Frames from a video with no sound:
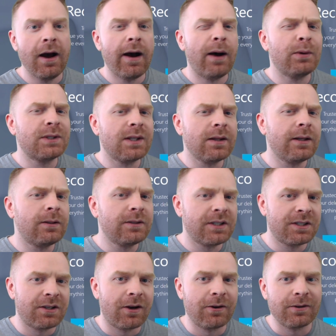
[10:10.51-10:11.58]
I was a little
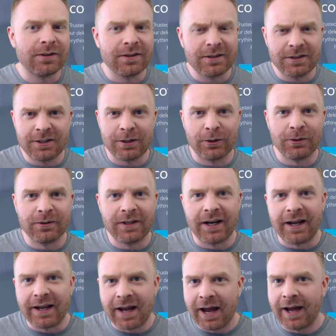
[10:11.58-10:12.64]
disheartened to learn that
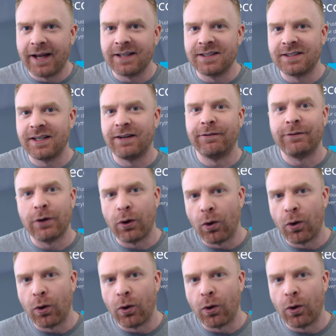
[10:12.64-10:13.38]
I had saved